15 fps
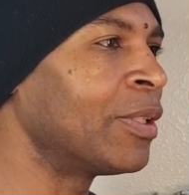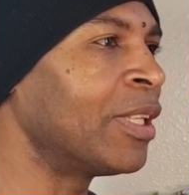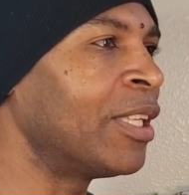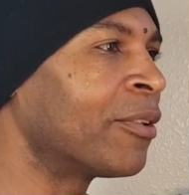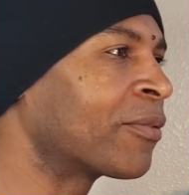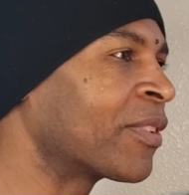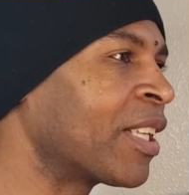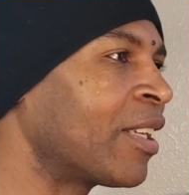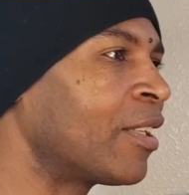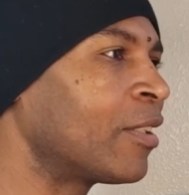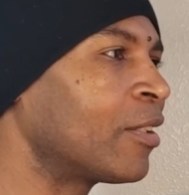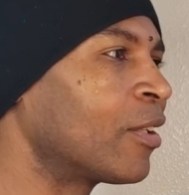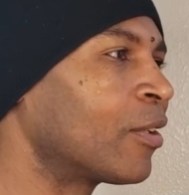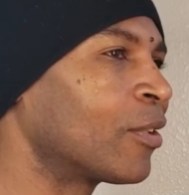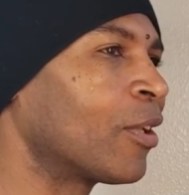if
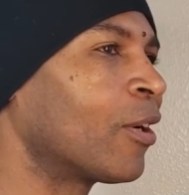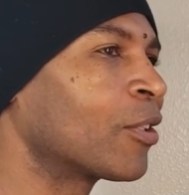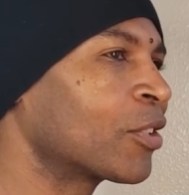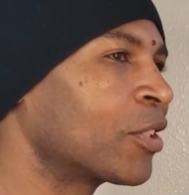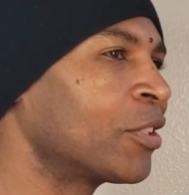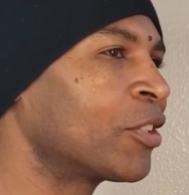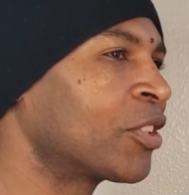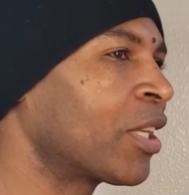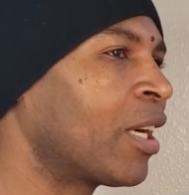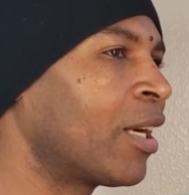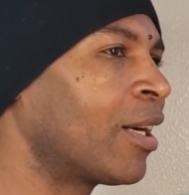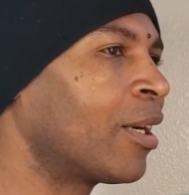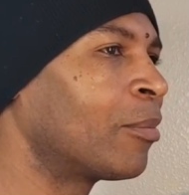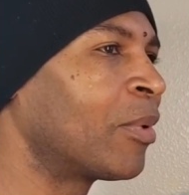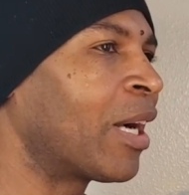they lost their
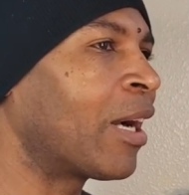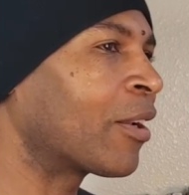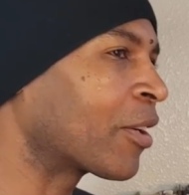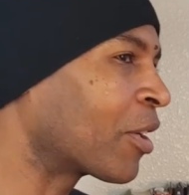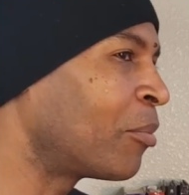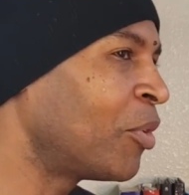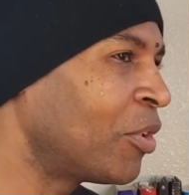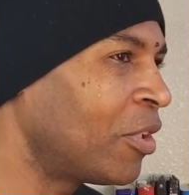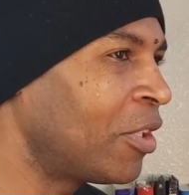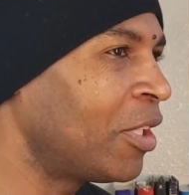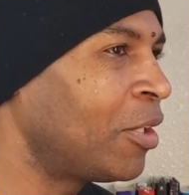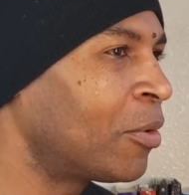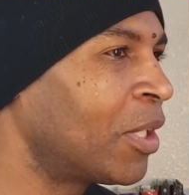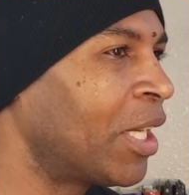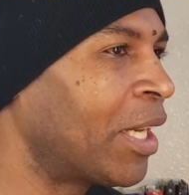job, how the
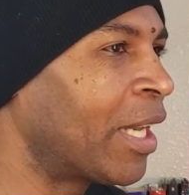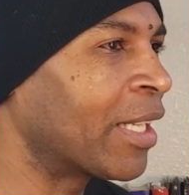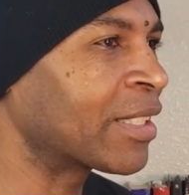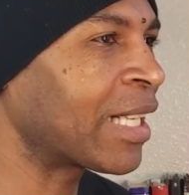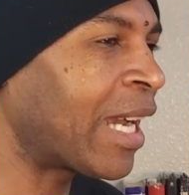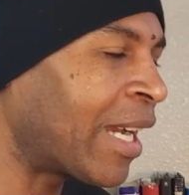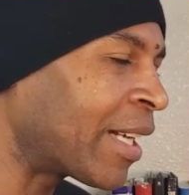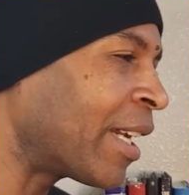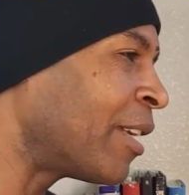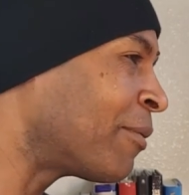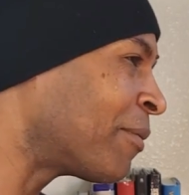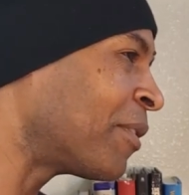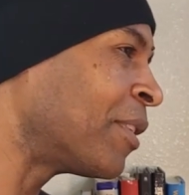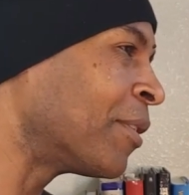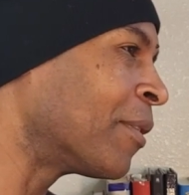community reacts, how they
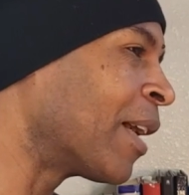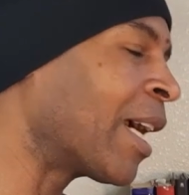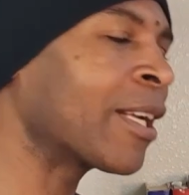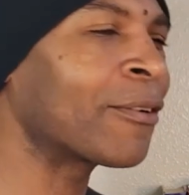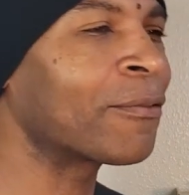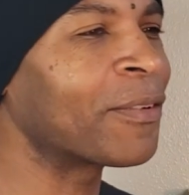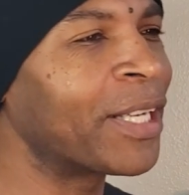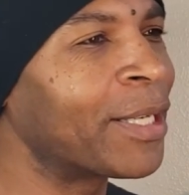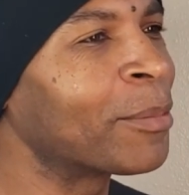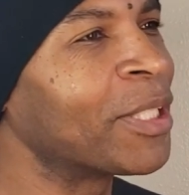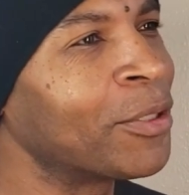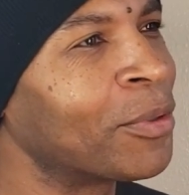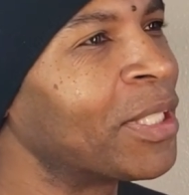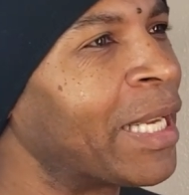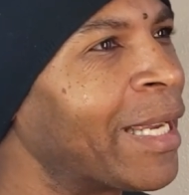feel, how the
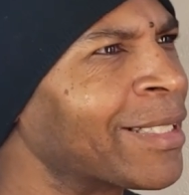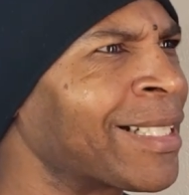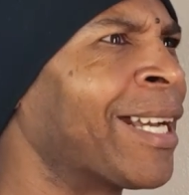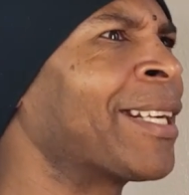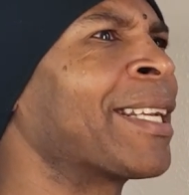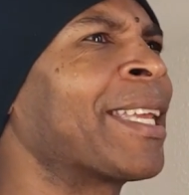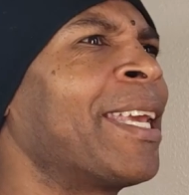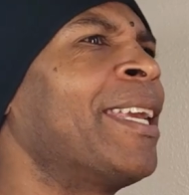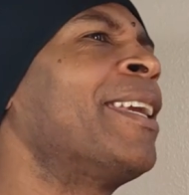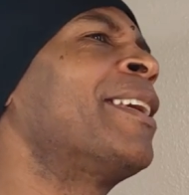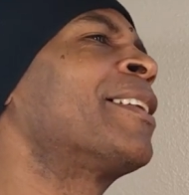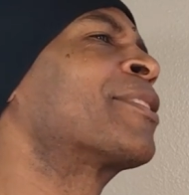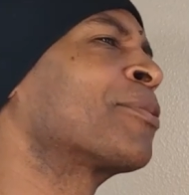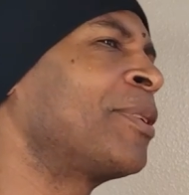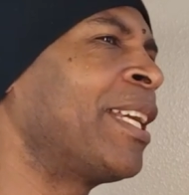family reacts, how the
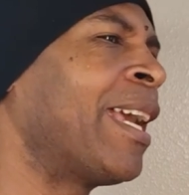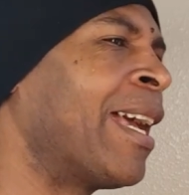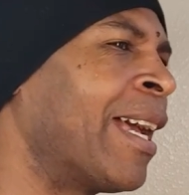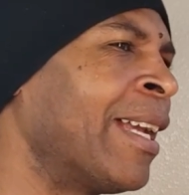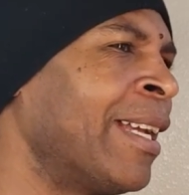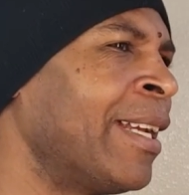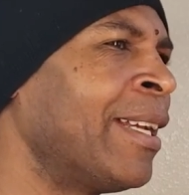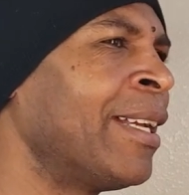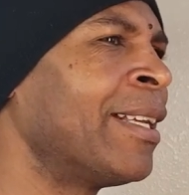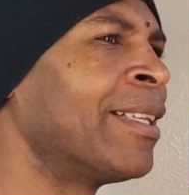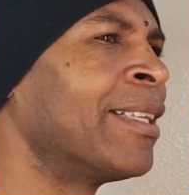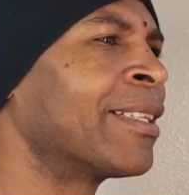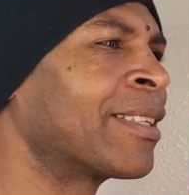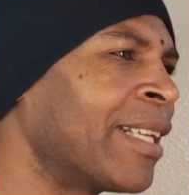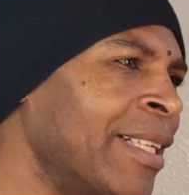kids react,
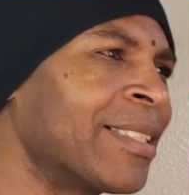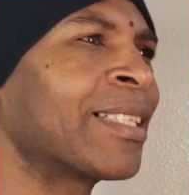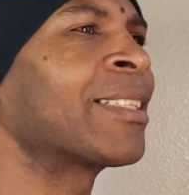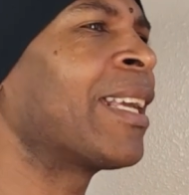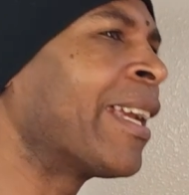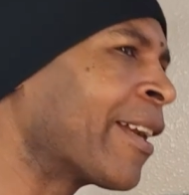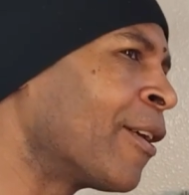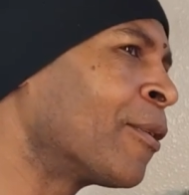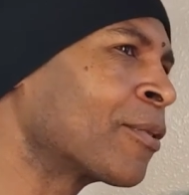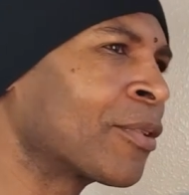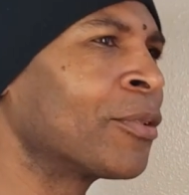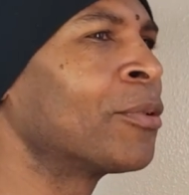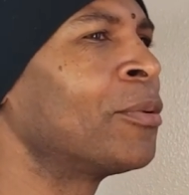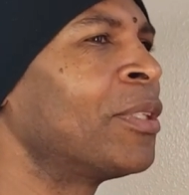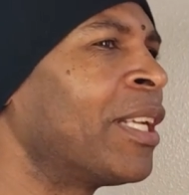and the things that they go
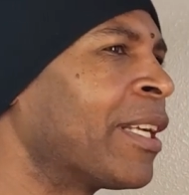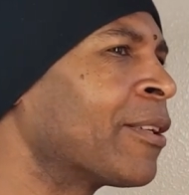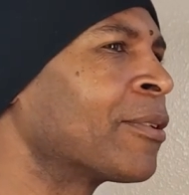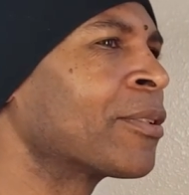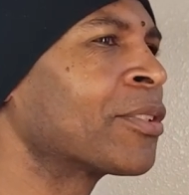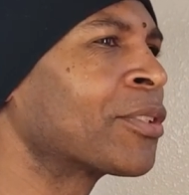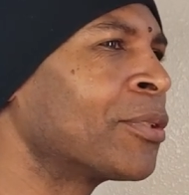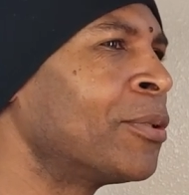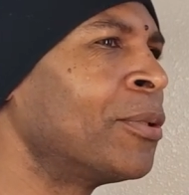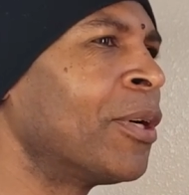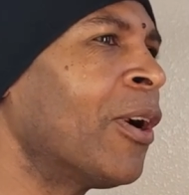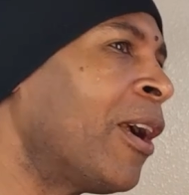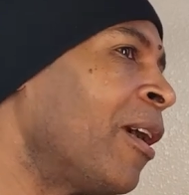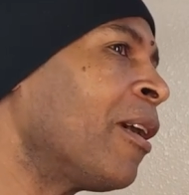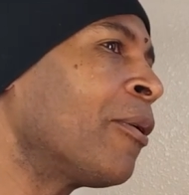through when they go to school.
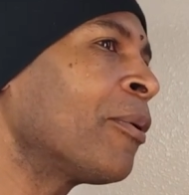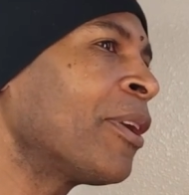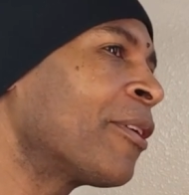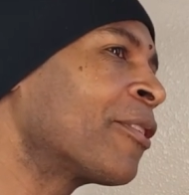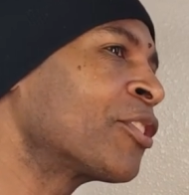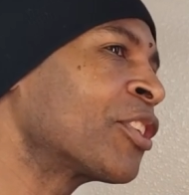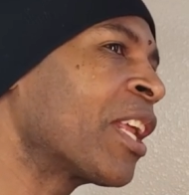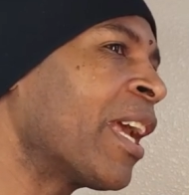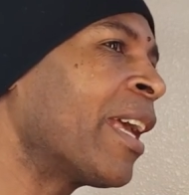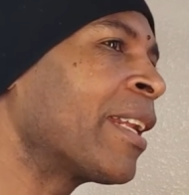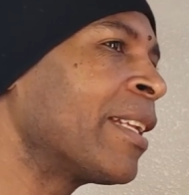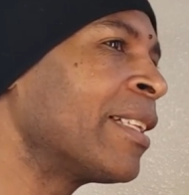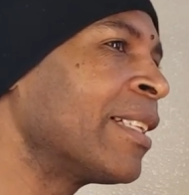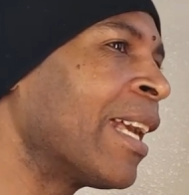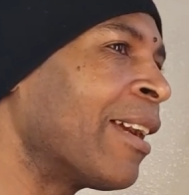Oh, we heard your dad
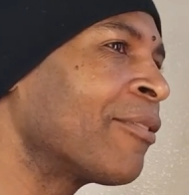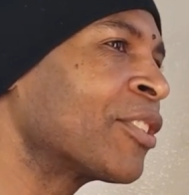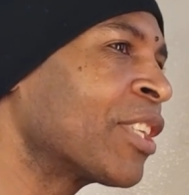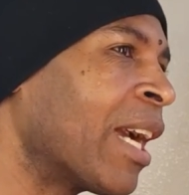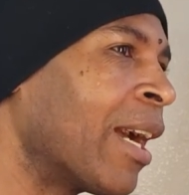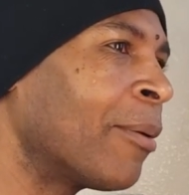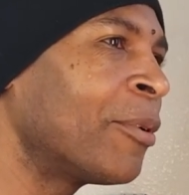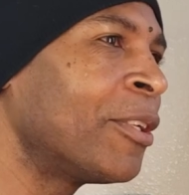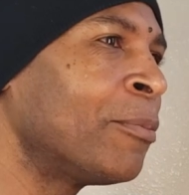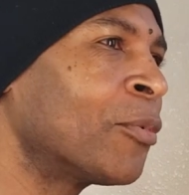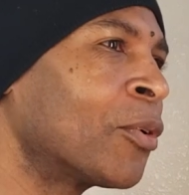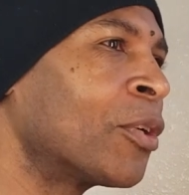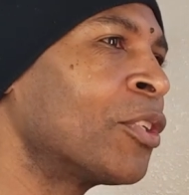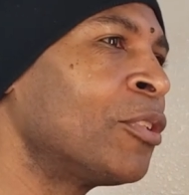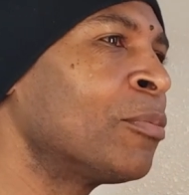didn't have a job
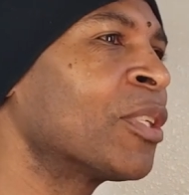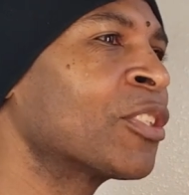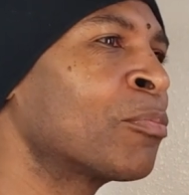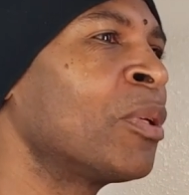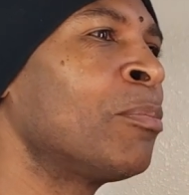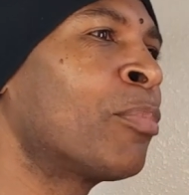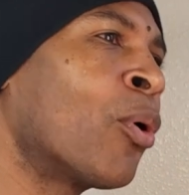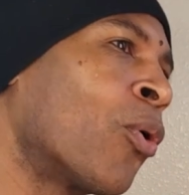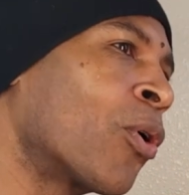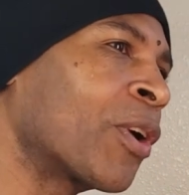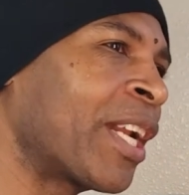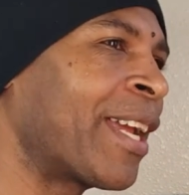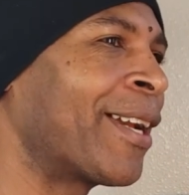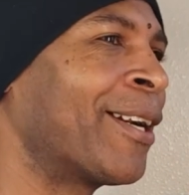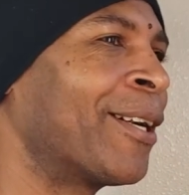anymore. You must be poor
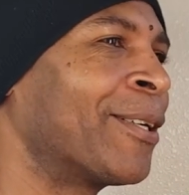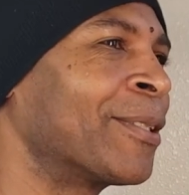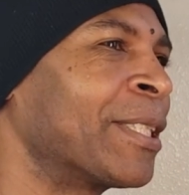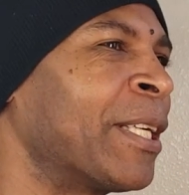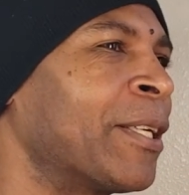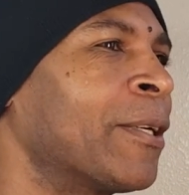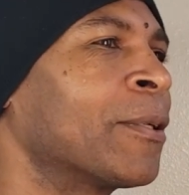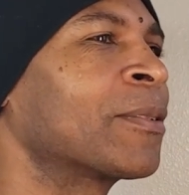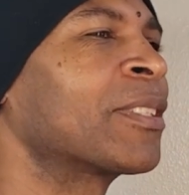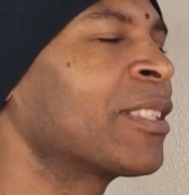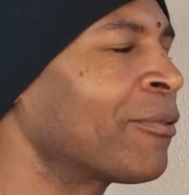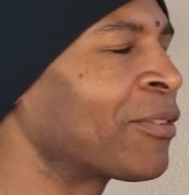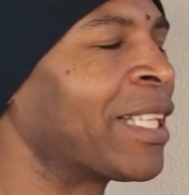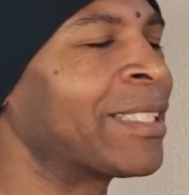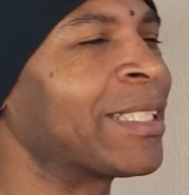now, you know,
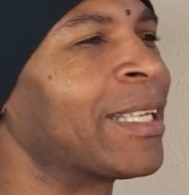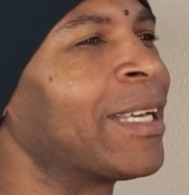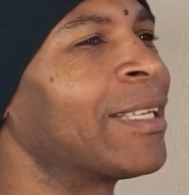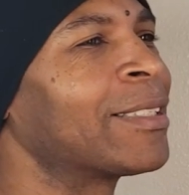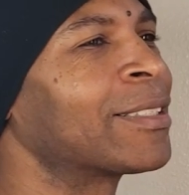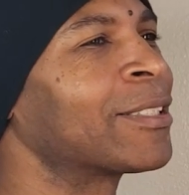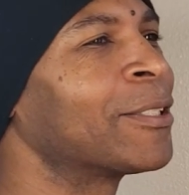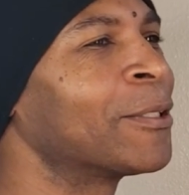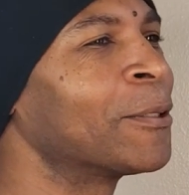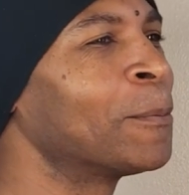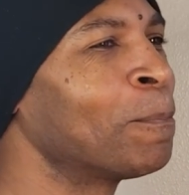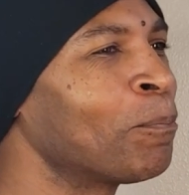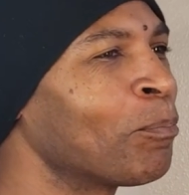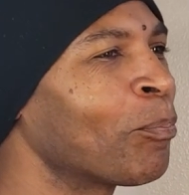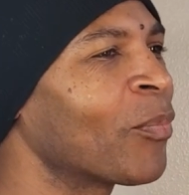stuff like that.
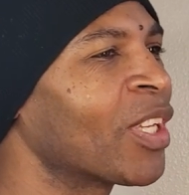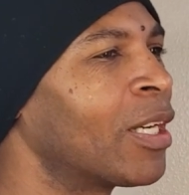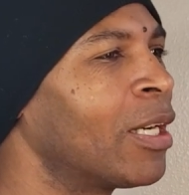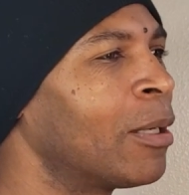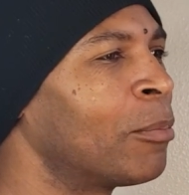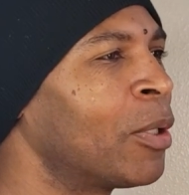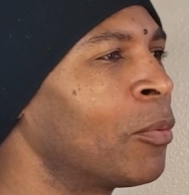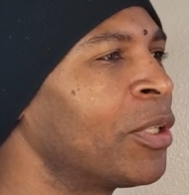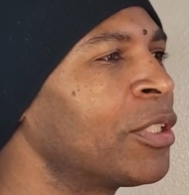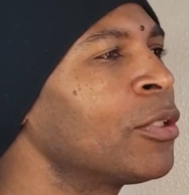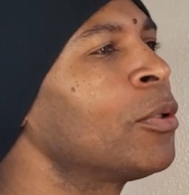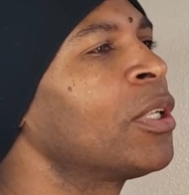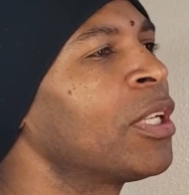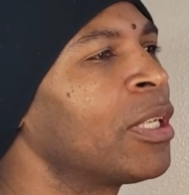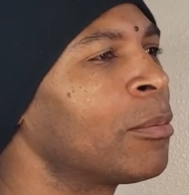So, but we
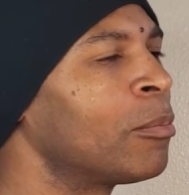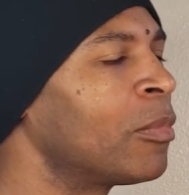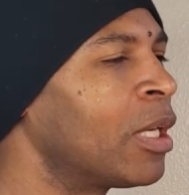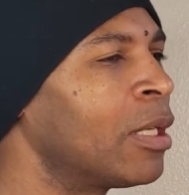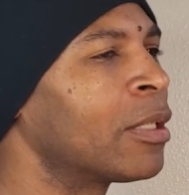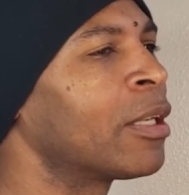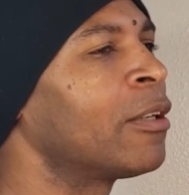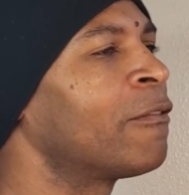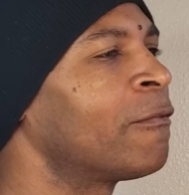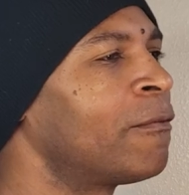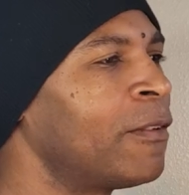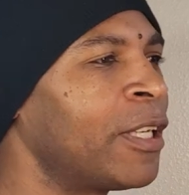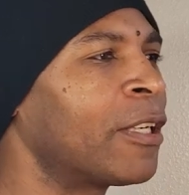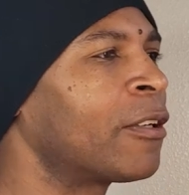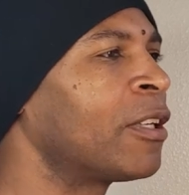do it in a
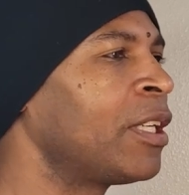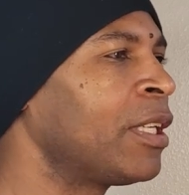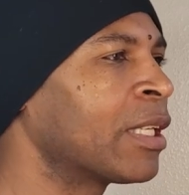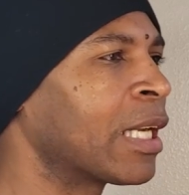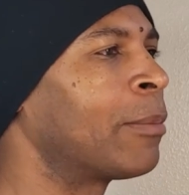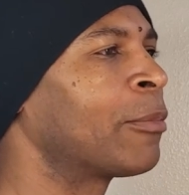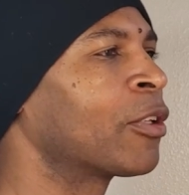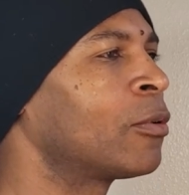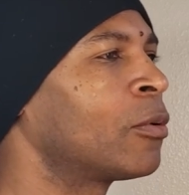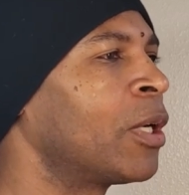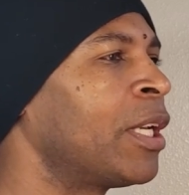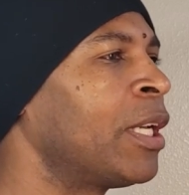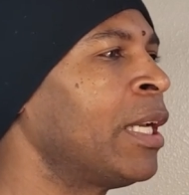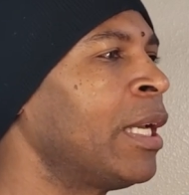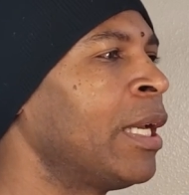very comical way.